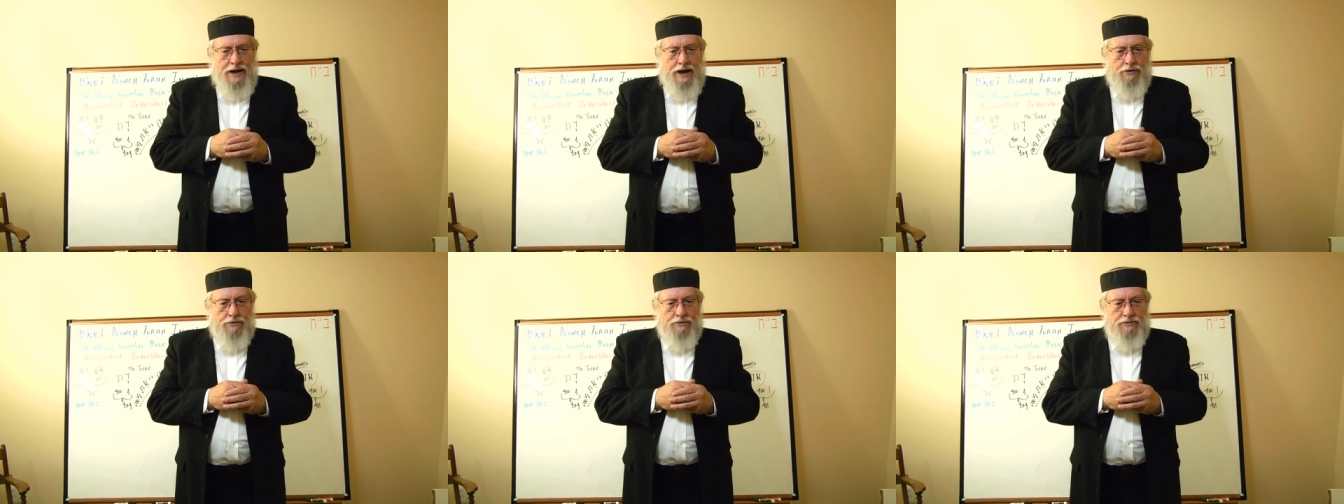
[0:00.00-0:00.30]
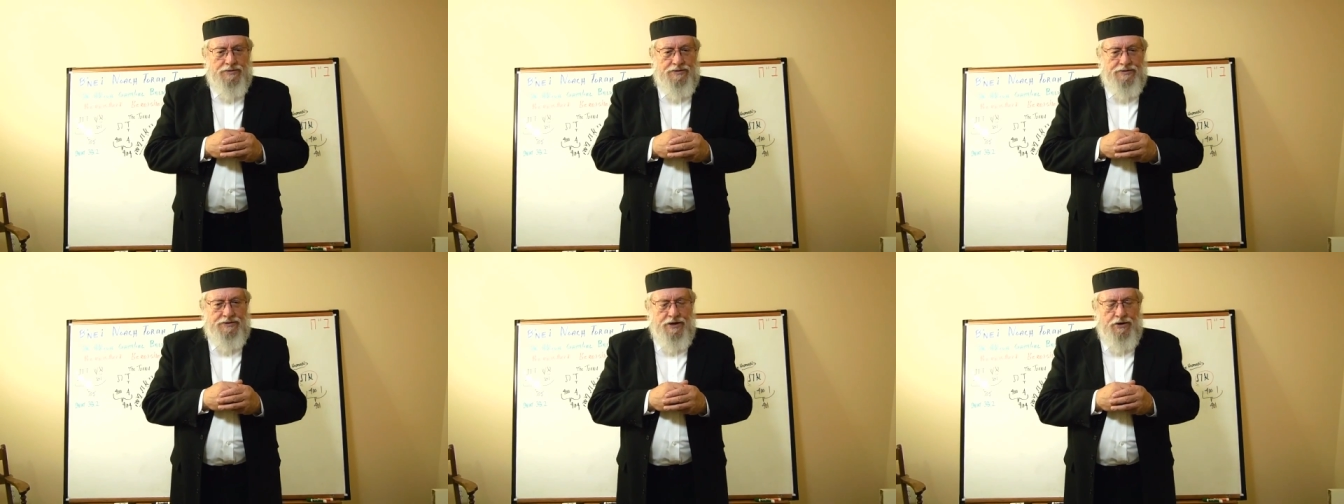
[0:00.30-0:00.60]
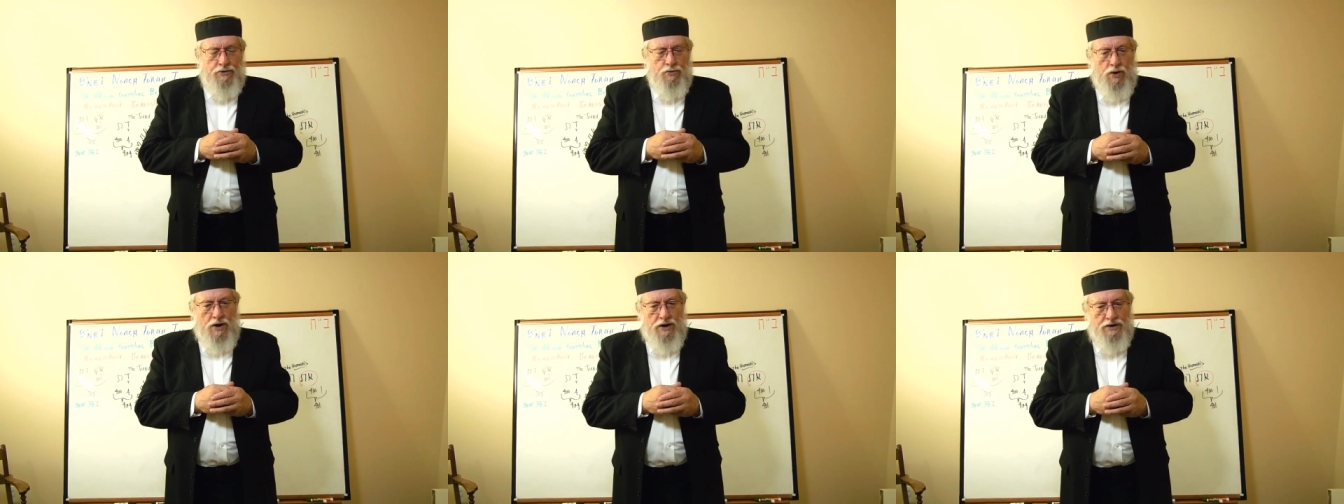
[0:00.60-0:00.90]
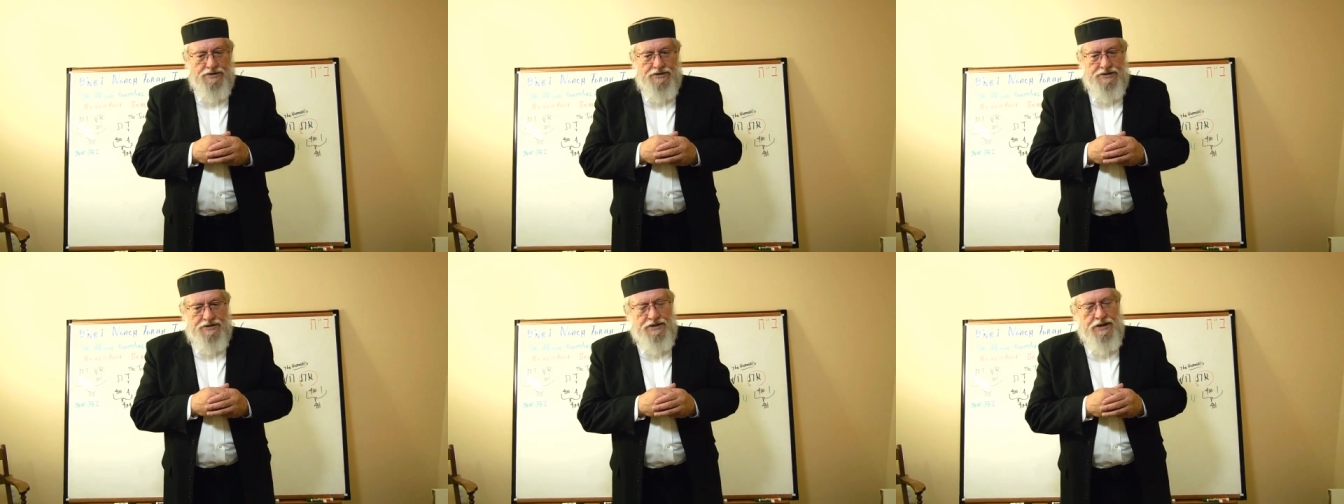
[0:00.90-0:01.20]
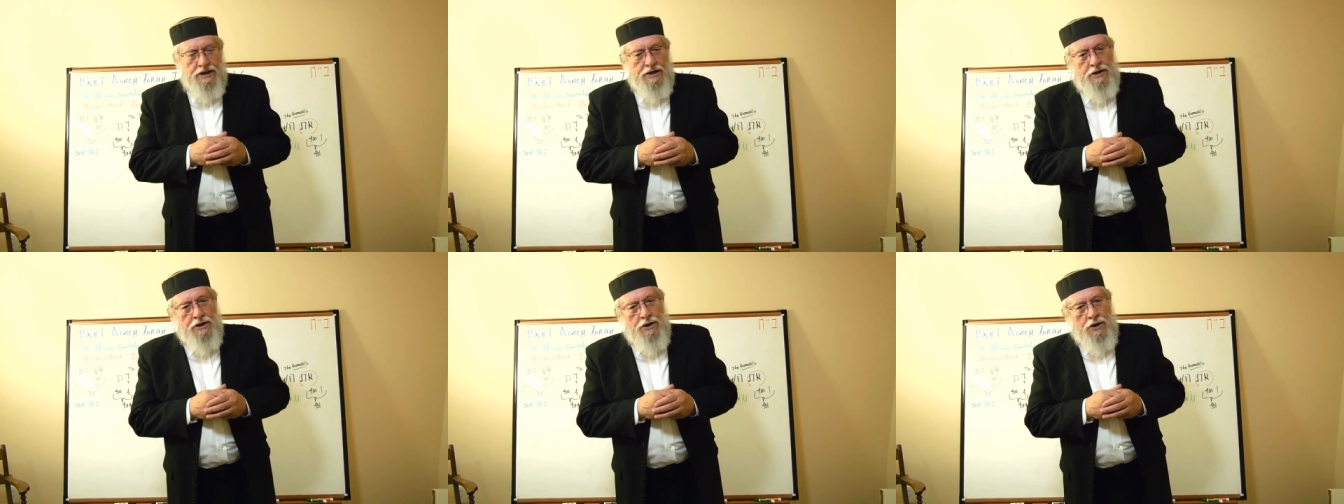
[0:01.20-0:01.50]
Now, dear
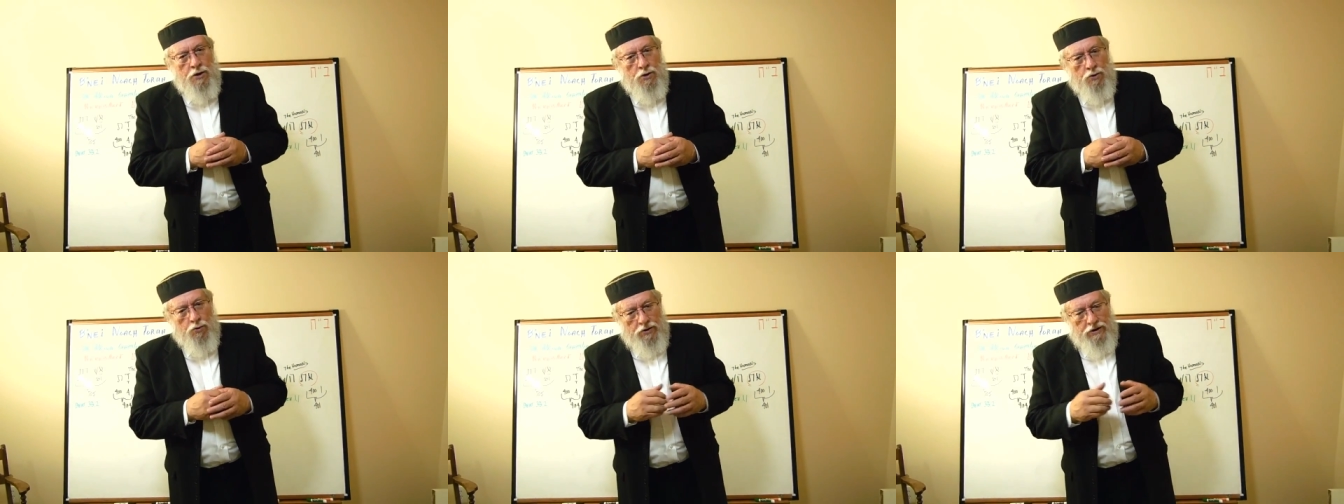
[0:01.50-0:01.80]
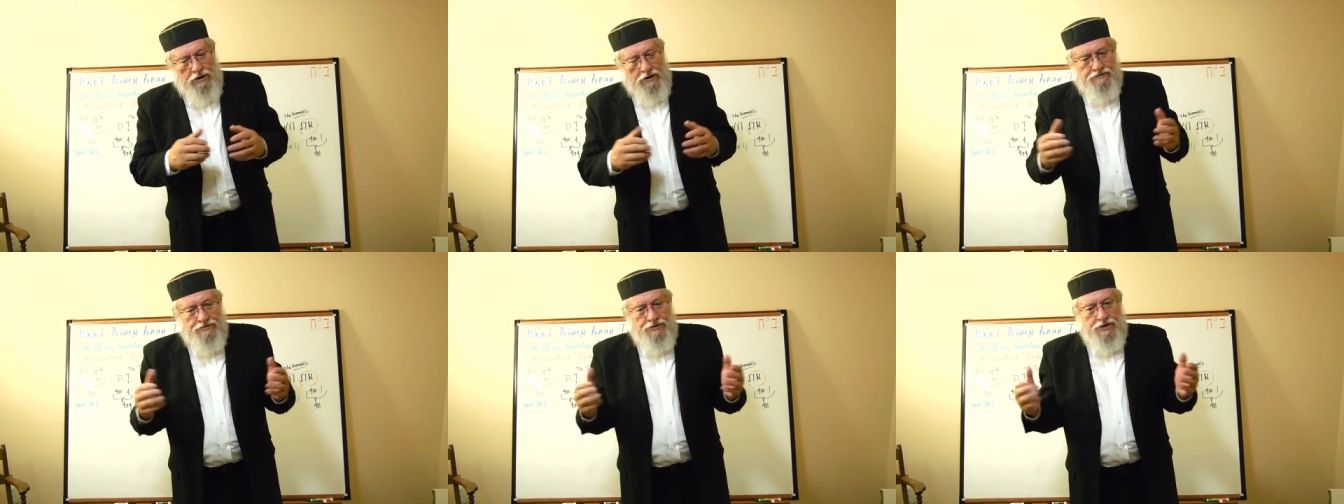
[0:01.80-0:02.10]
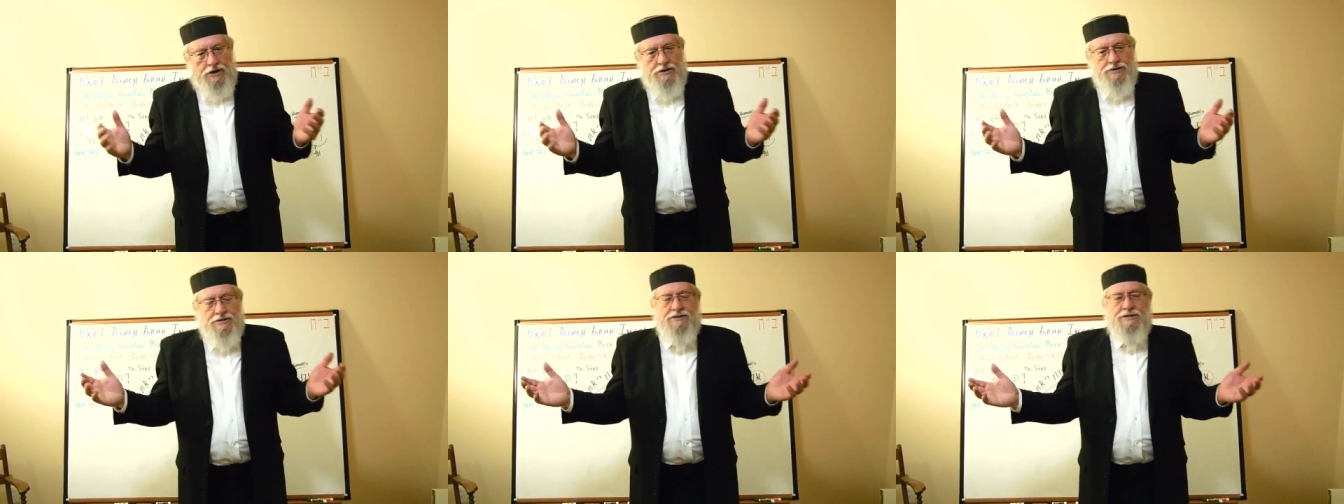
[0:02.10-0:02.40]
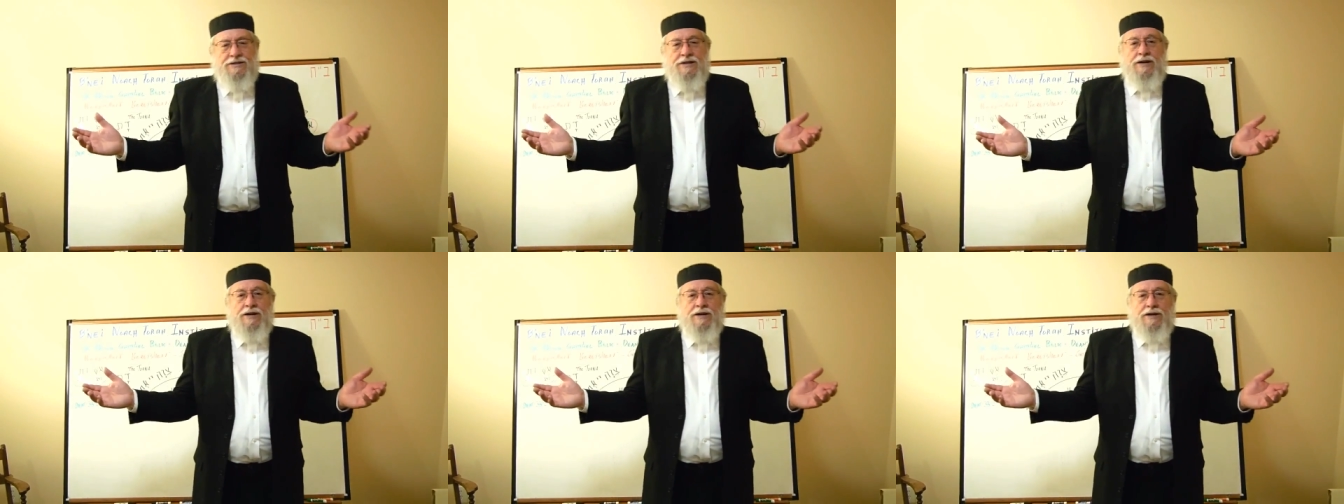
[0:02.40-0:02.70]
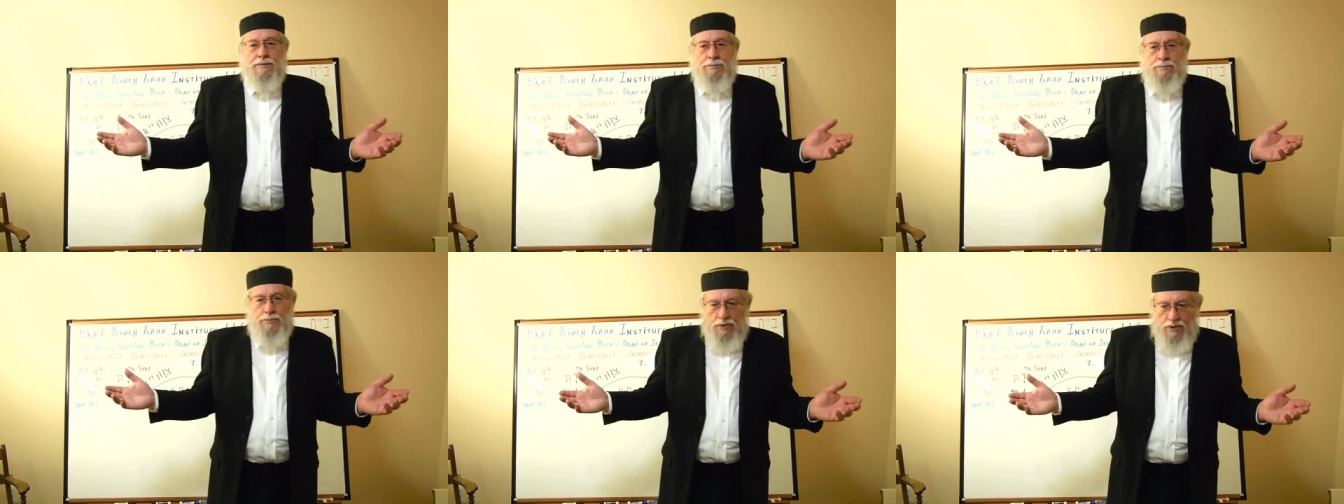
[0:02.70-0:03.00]
ones, we have just
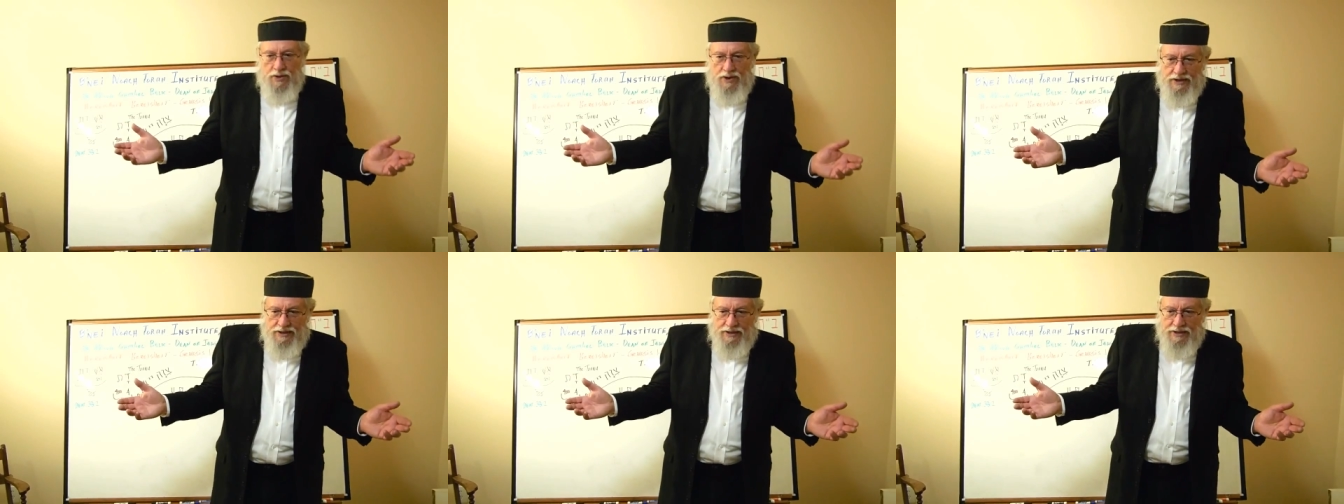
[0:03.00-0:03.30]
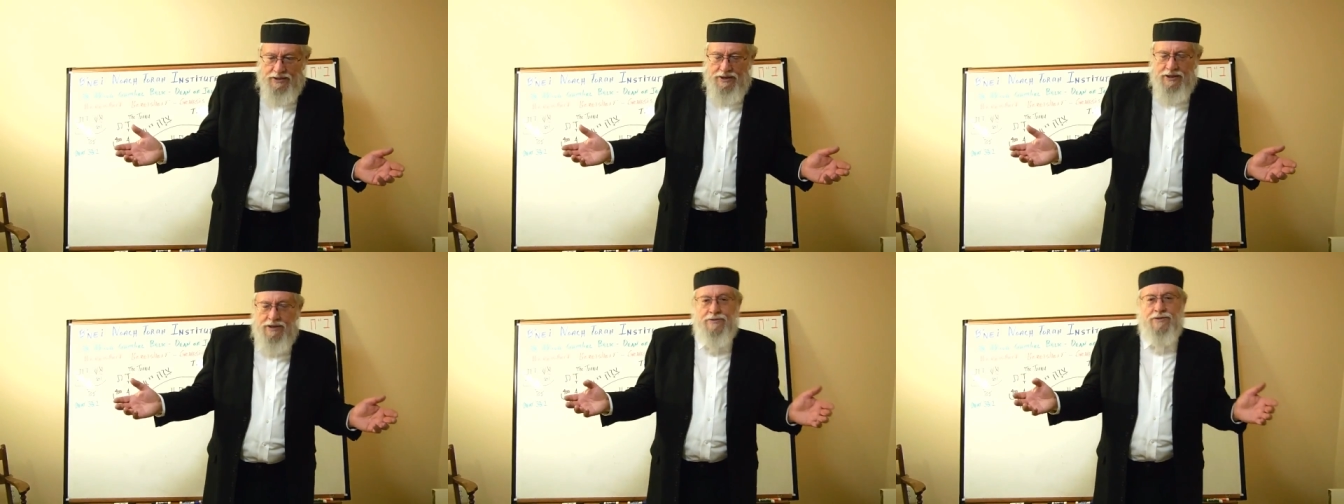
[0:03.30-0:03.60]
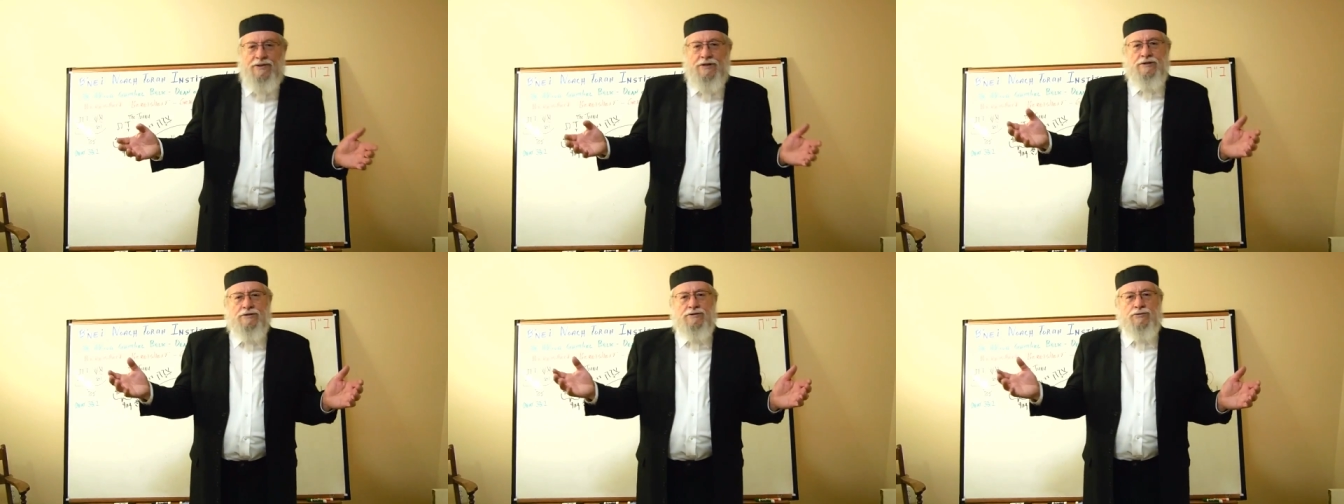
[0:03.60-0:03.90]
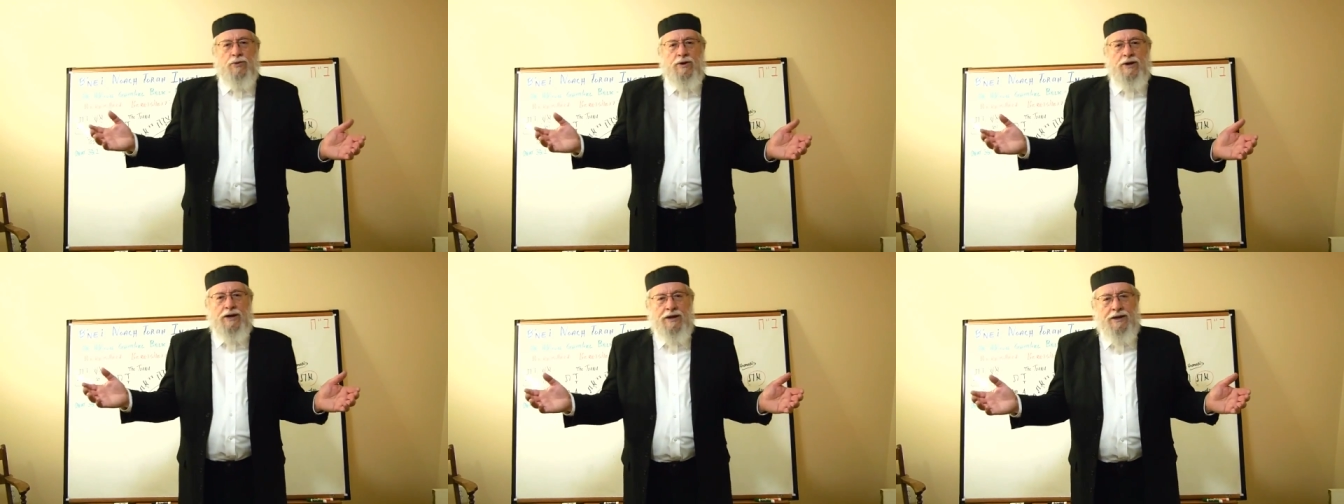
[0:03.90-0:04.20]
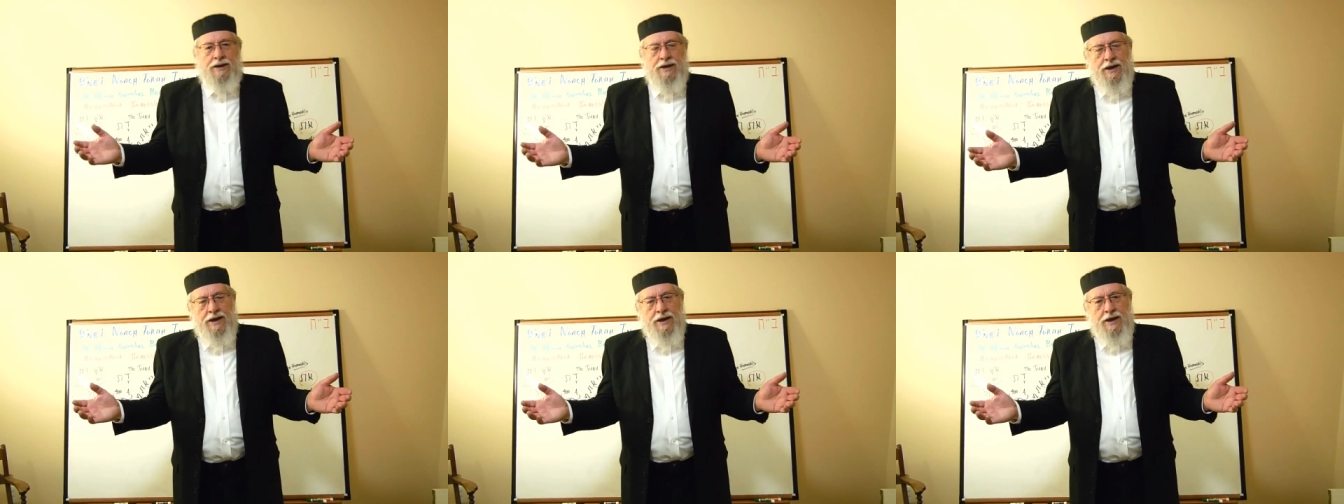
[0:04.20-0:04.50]
completed this
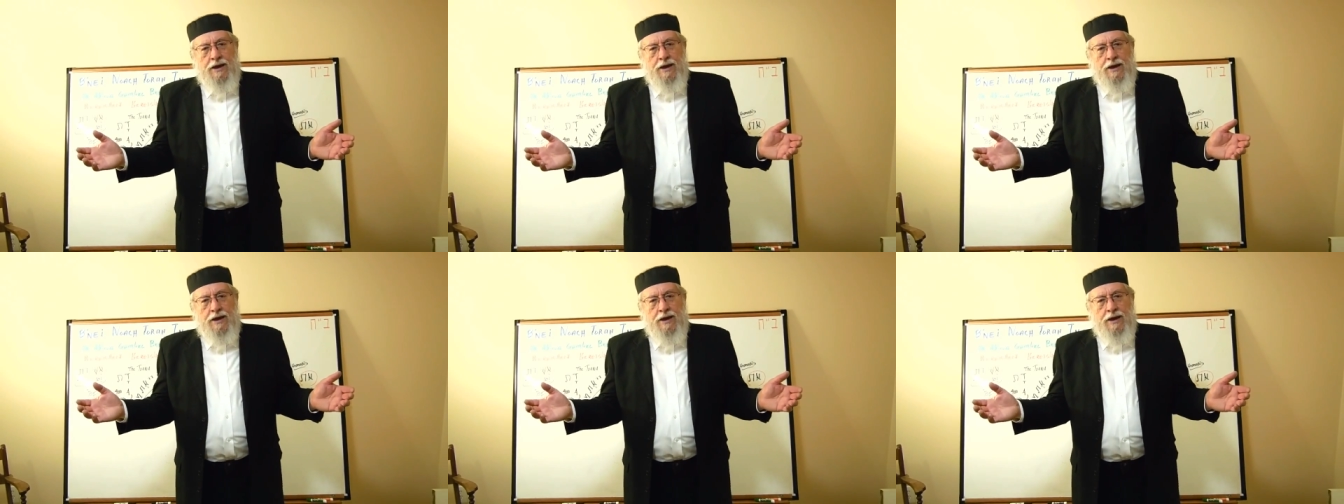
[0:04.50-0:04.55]
week,